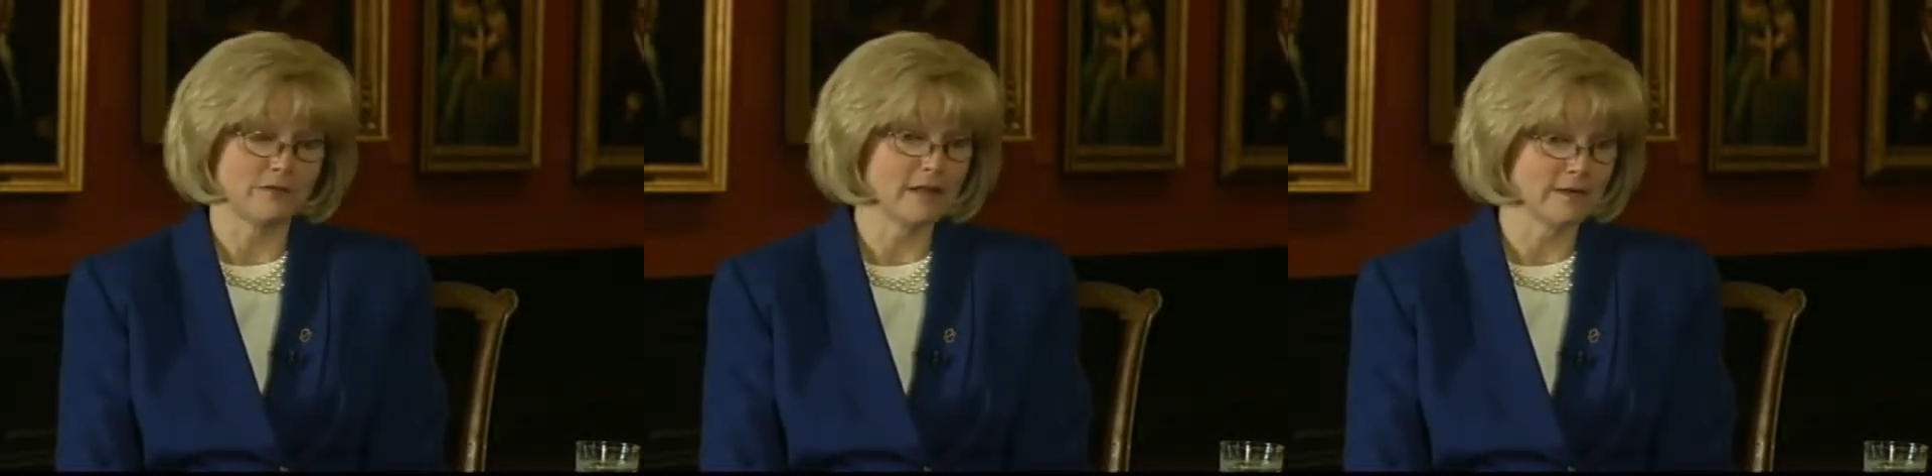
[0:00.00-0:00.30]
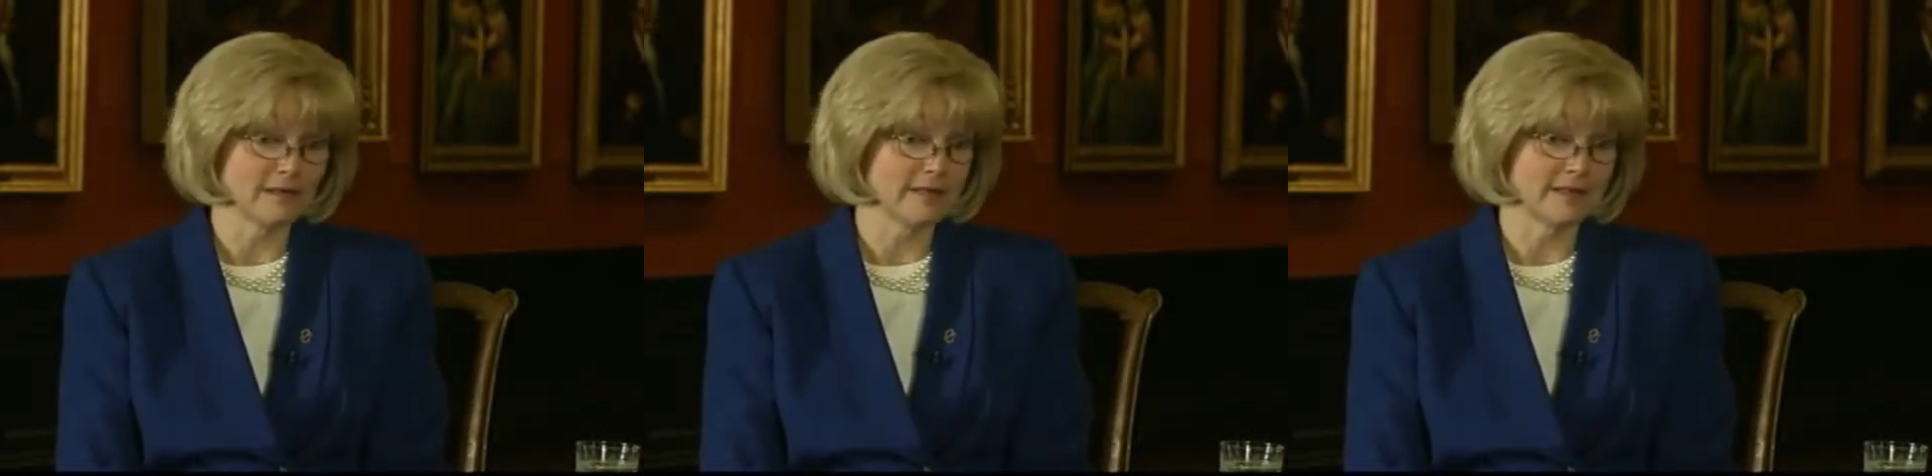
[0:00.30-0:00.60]

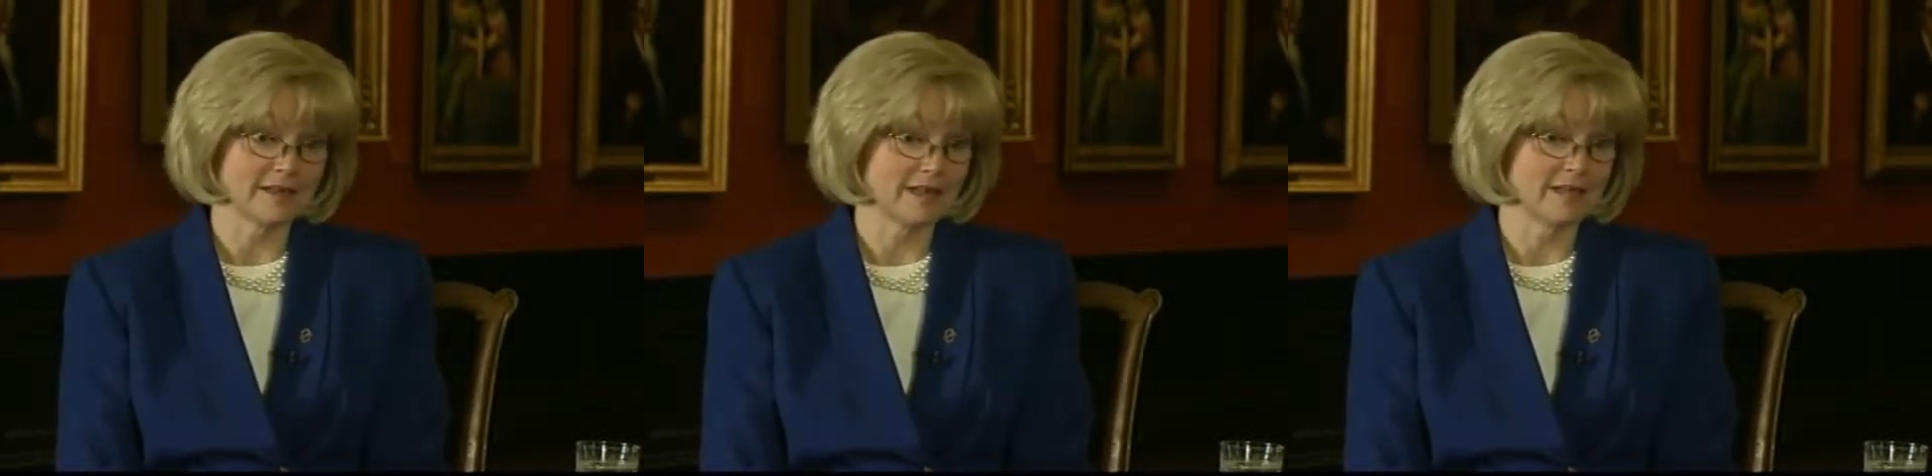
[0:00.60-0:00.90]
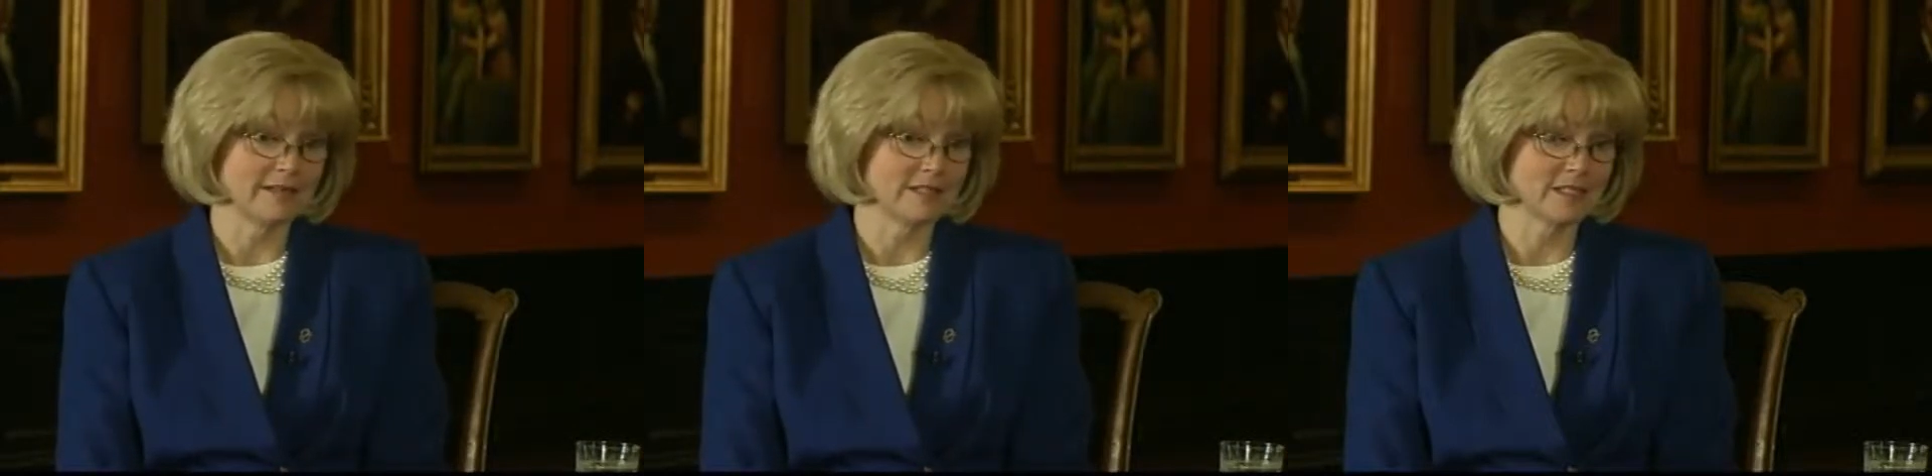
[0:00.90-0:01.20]
very
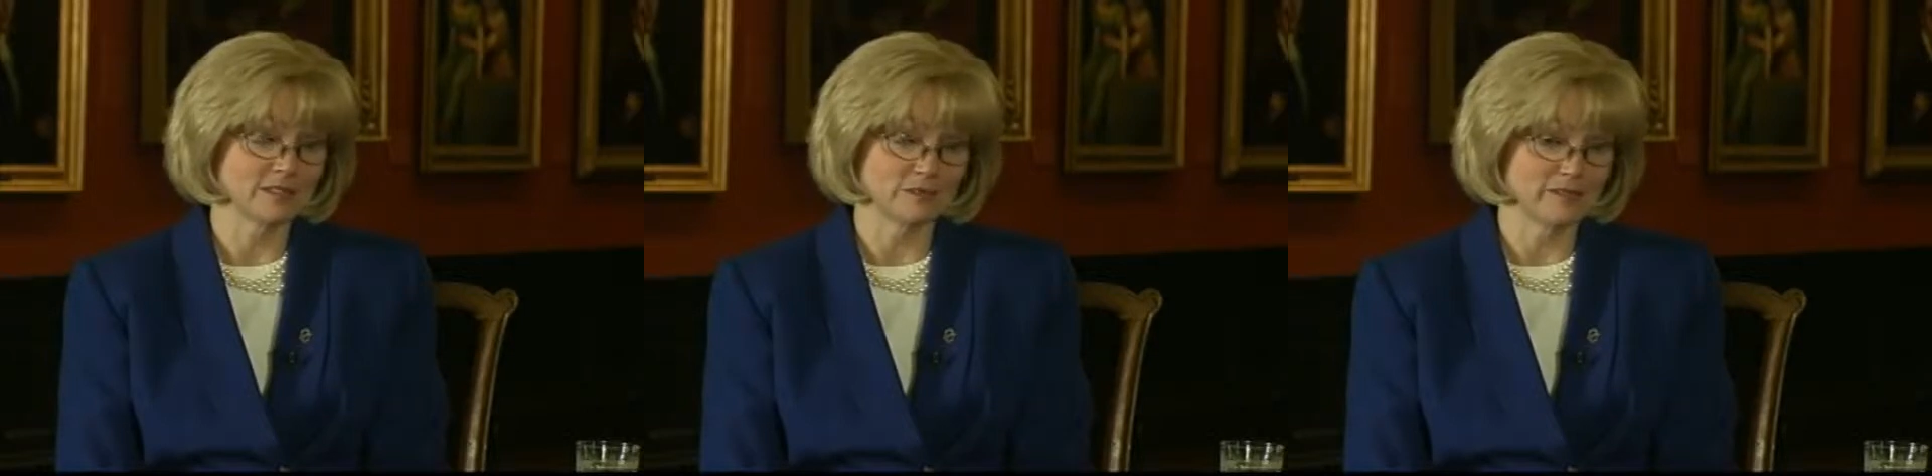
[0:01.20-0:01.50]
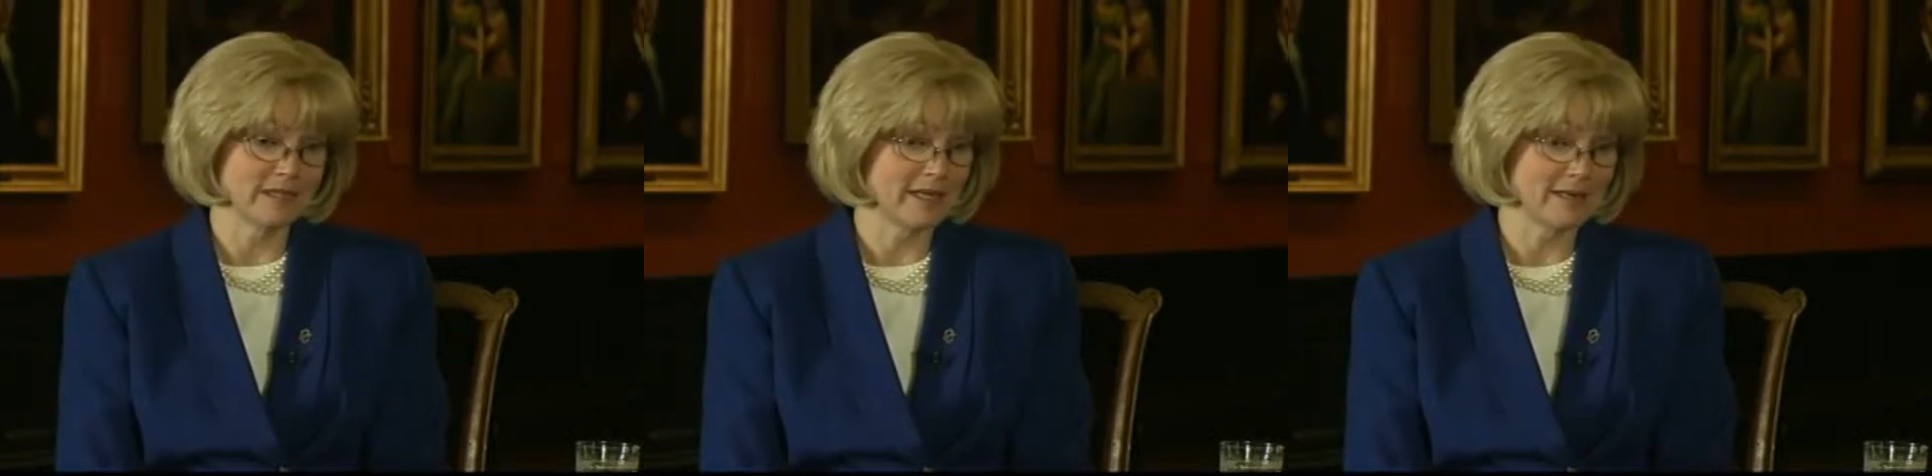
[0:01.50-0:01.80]
dedicated too,
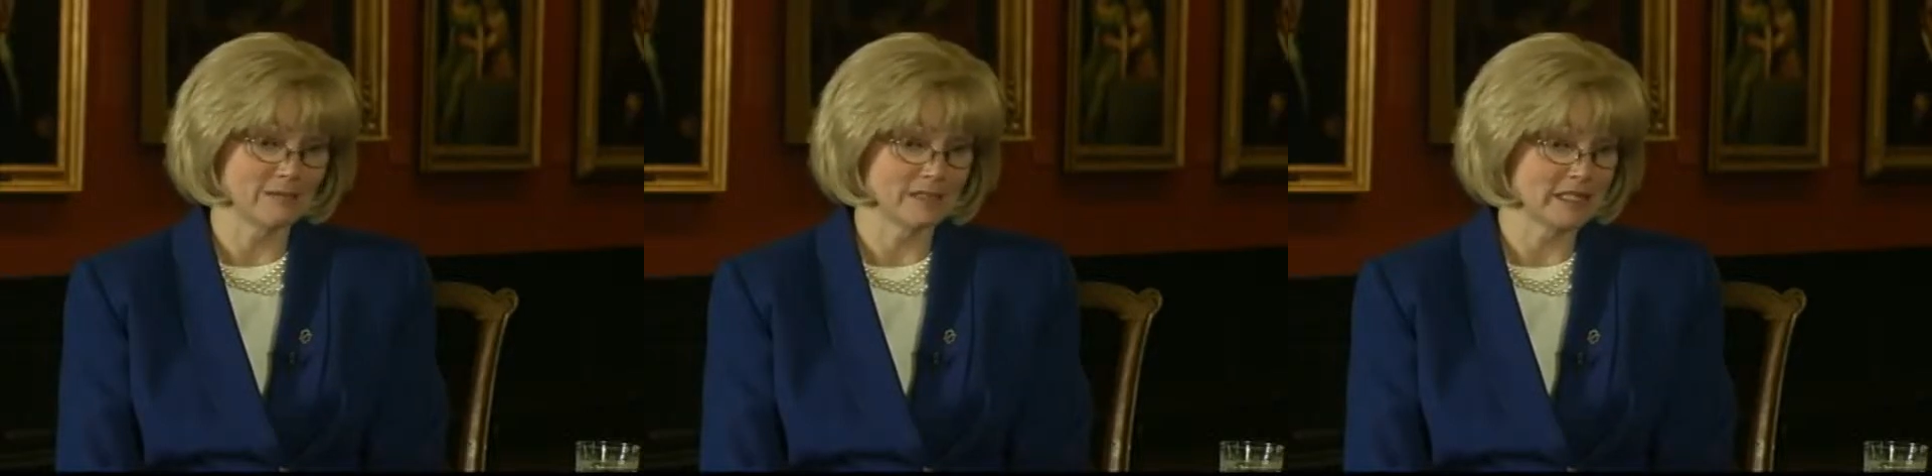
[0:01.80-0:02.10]
and they